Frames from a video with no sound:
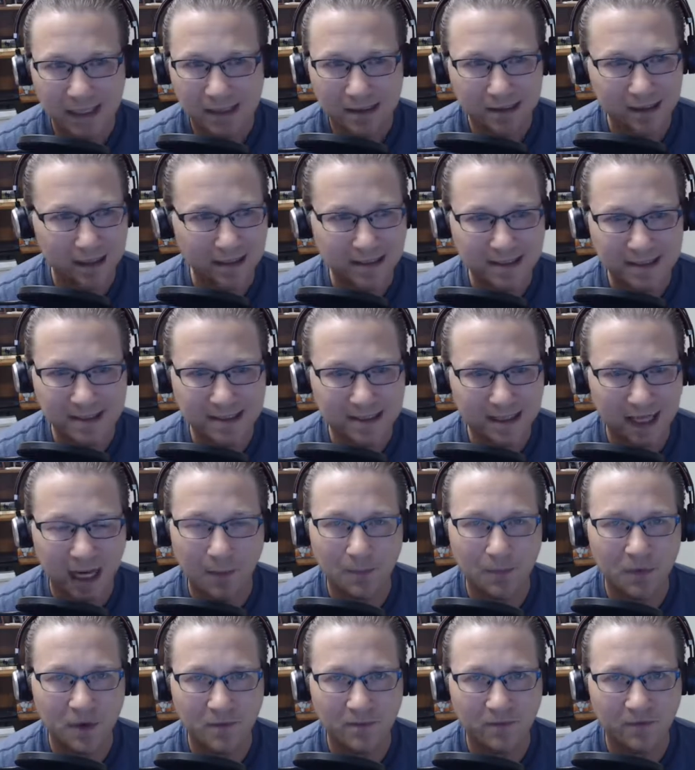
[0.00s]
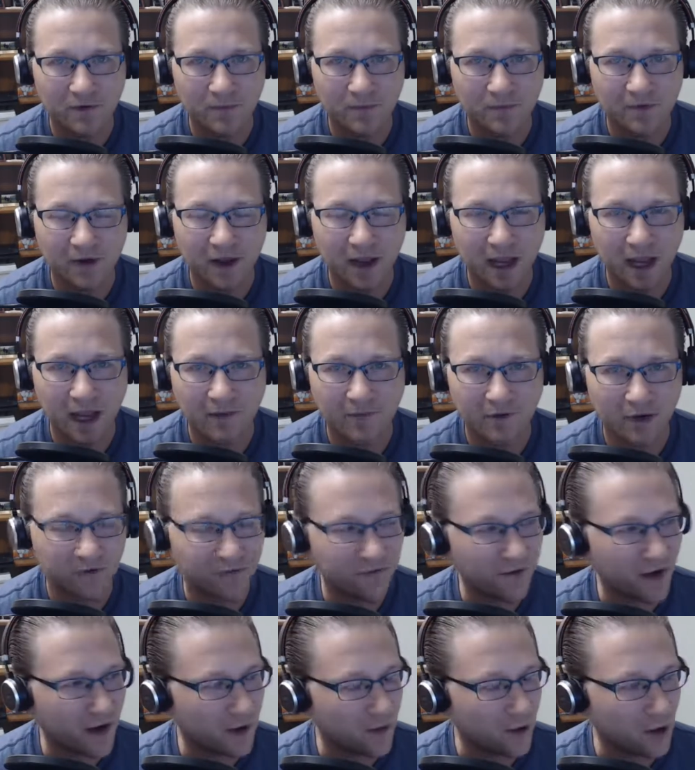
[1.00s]
Let's stop them from having a
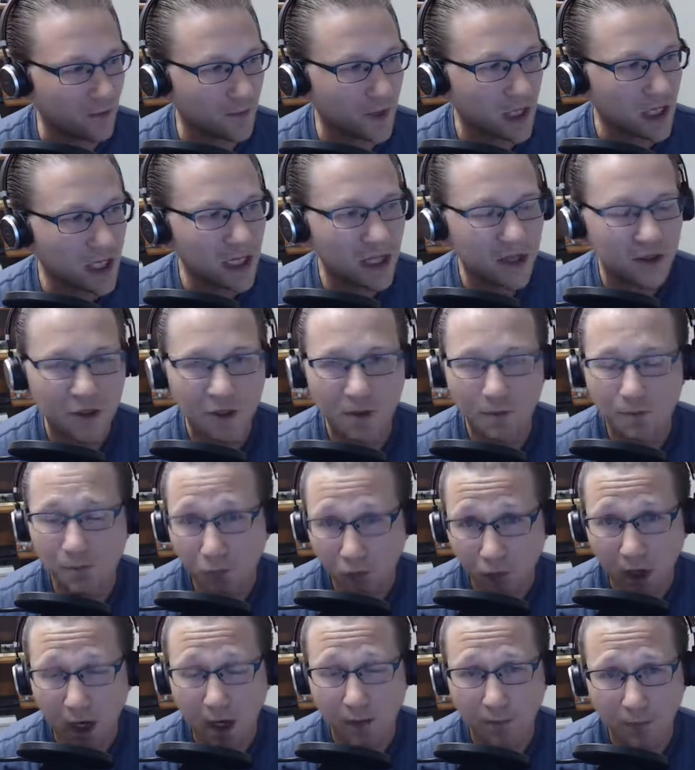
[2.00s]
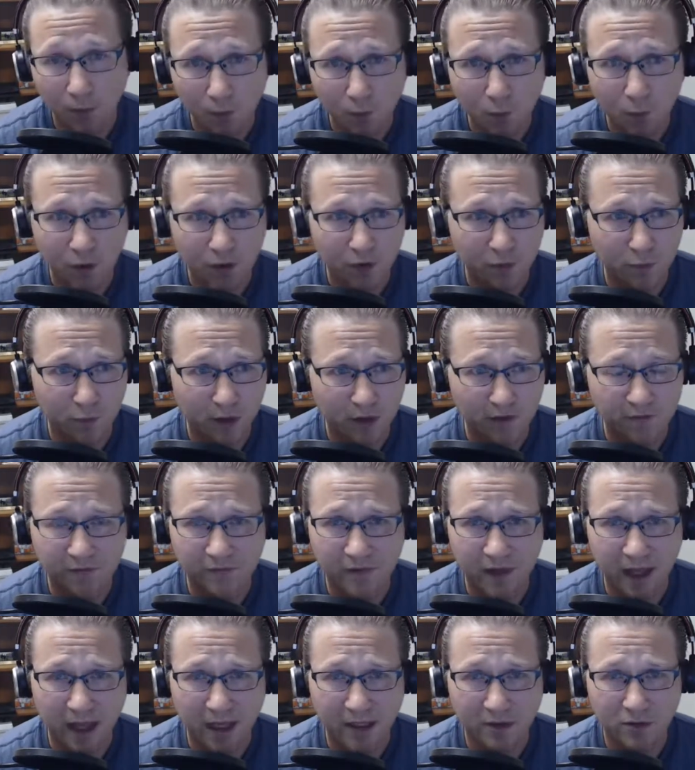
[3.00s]
firearm. The problem with red
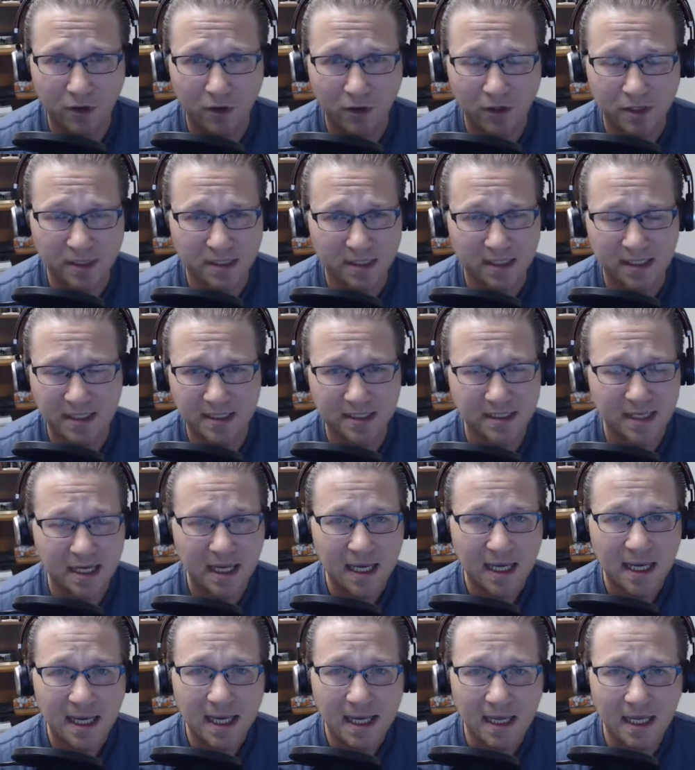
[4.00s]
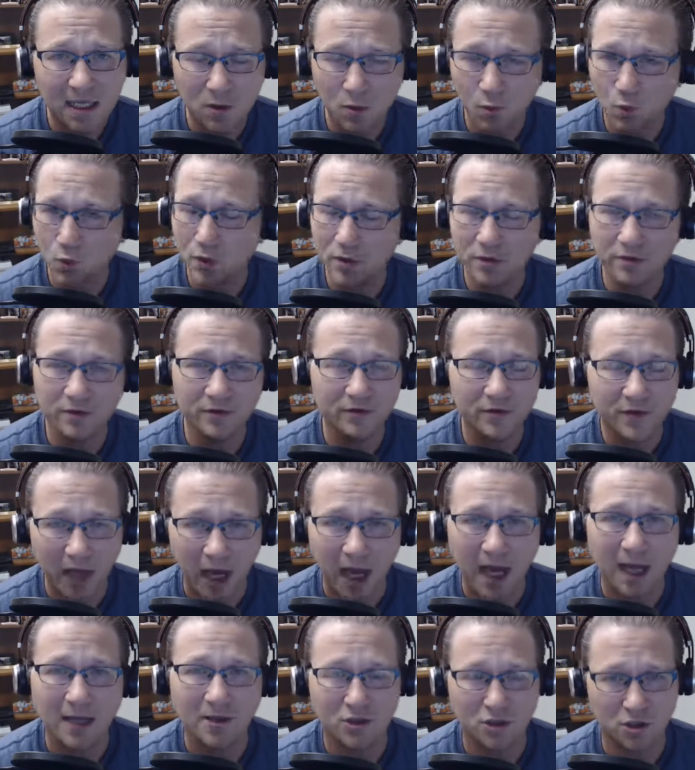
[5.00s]
flag laws is it will
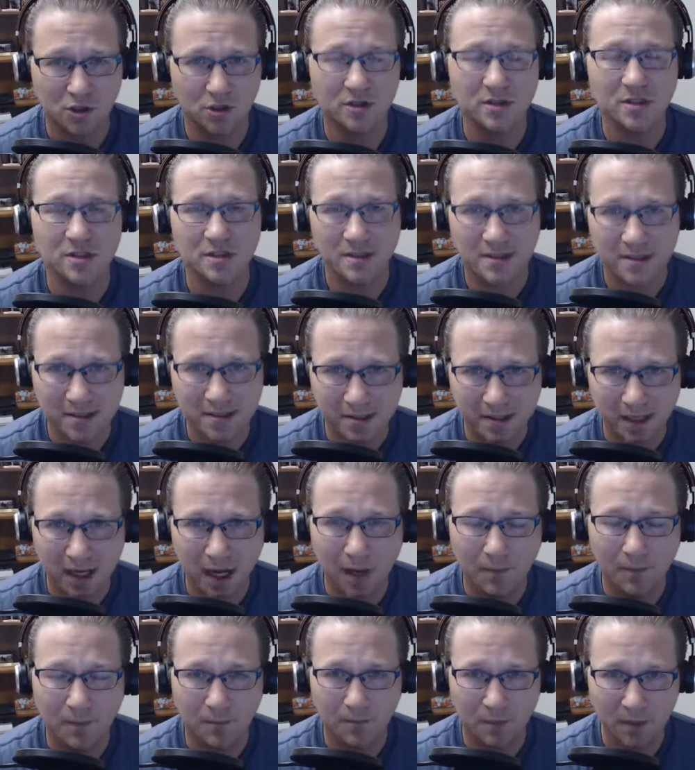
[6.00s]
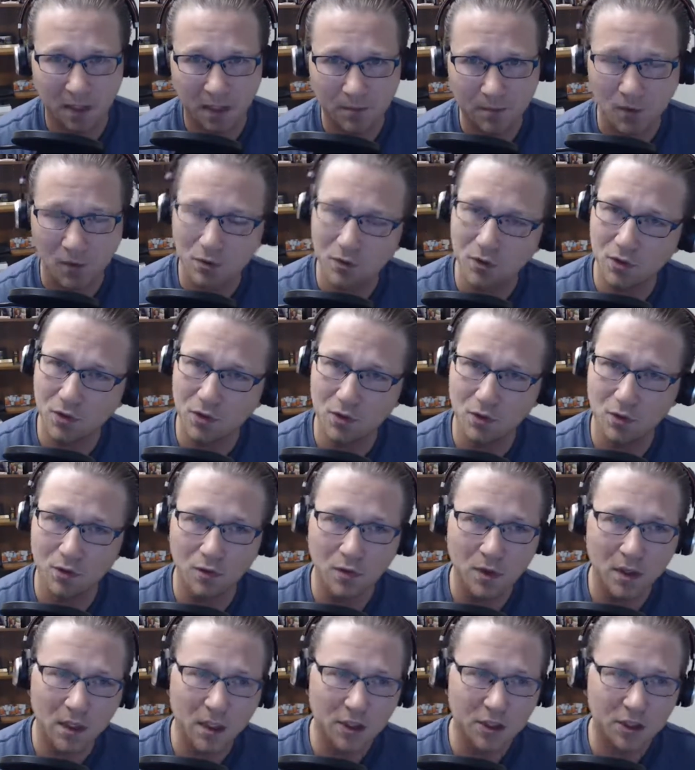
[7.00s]
not just stop people
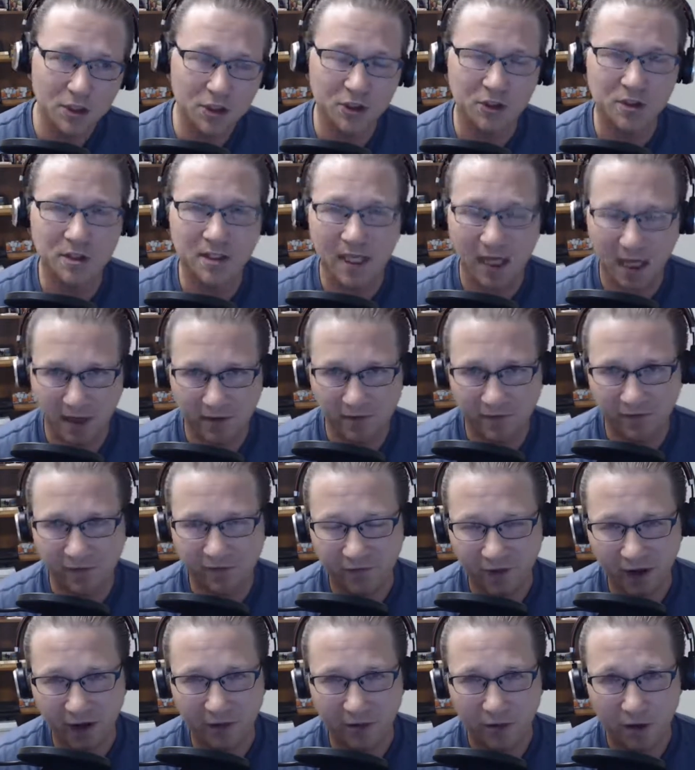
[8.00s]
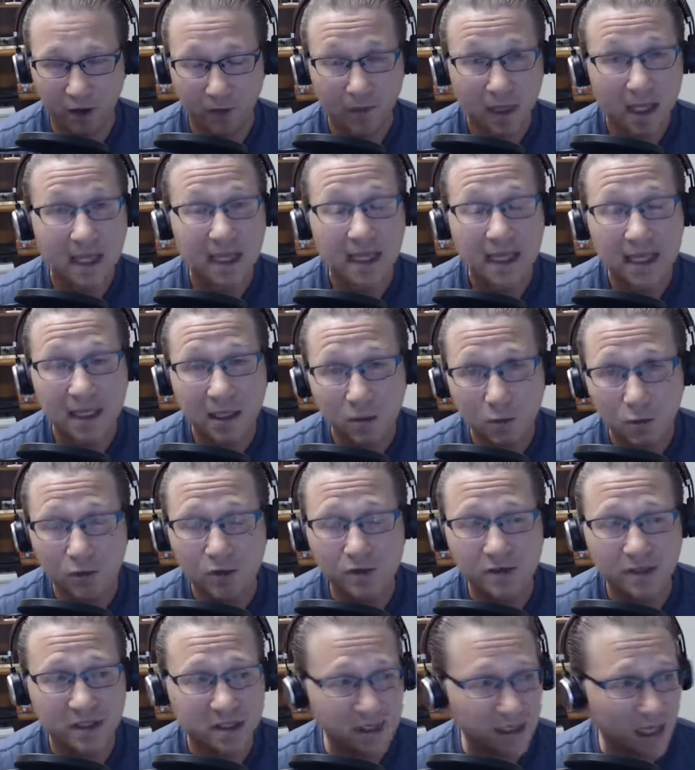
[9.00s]
who shouldn't have a firearm. It
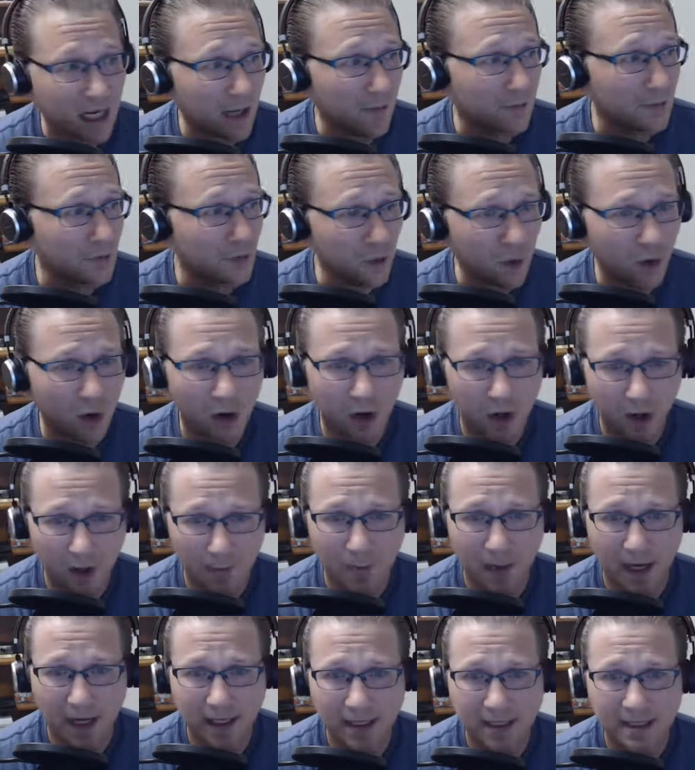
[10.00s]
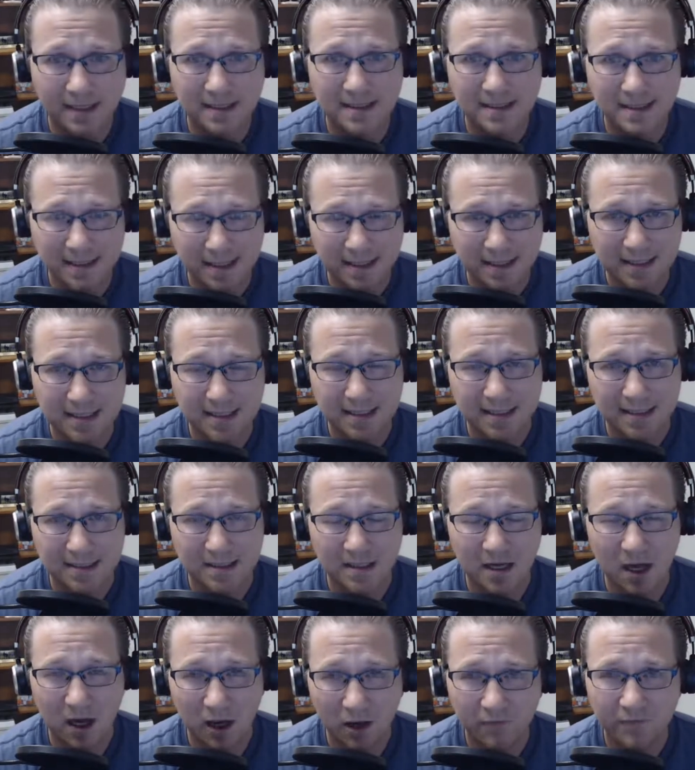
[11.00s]
will stop law-abiding
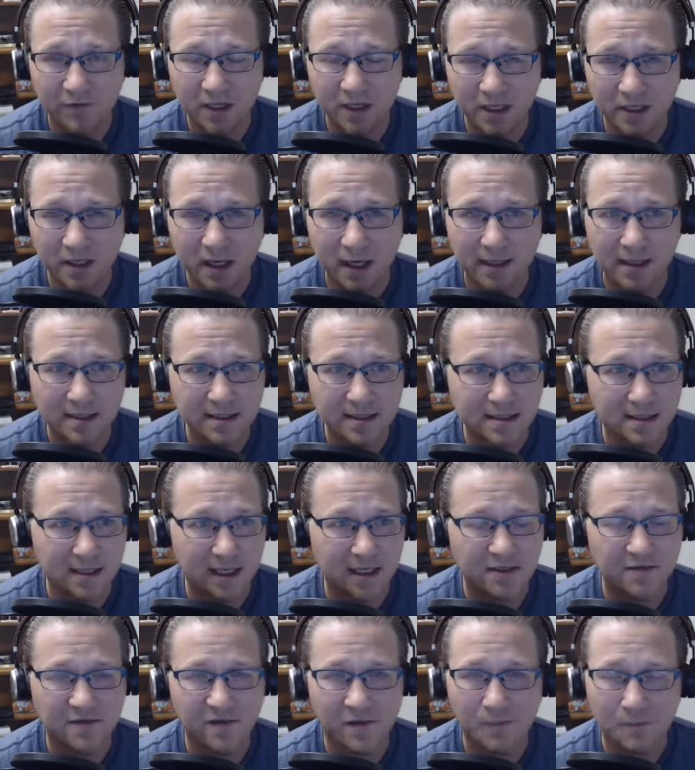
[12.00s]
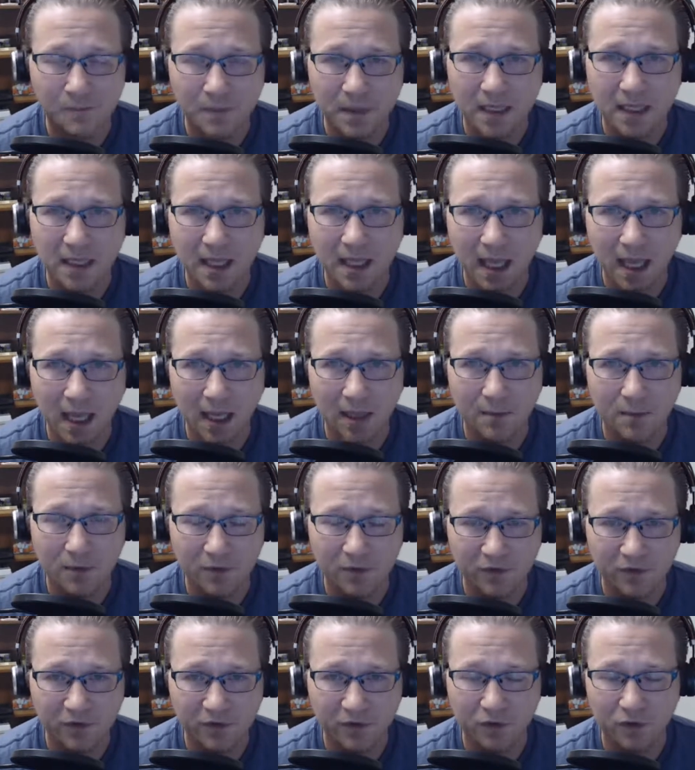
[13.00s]
citizens of the United States from being
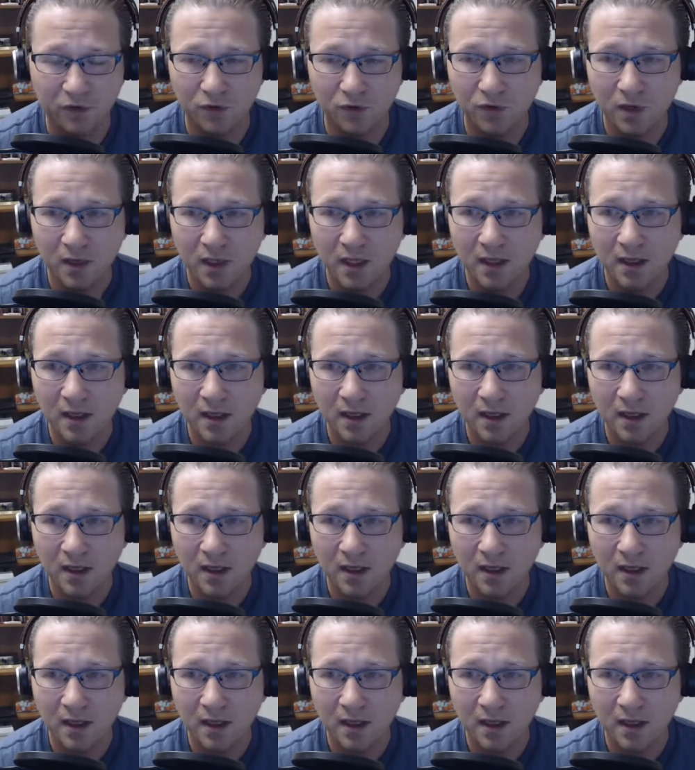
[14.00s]
able to,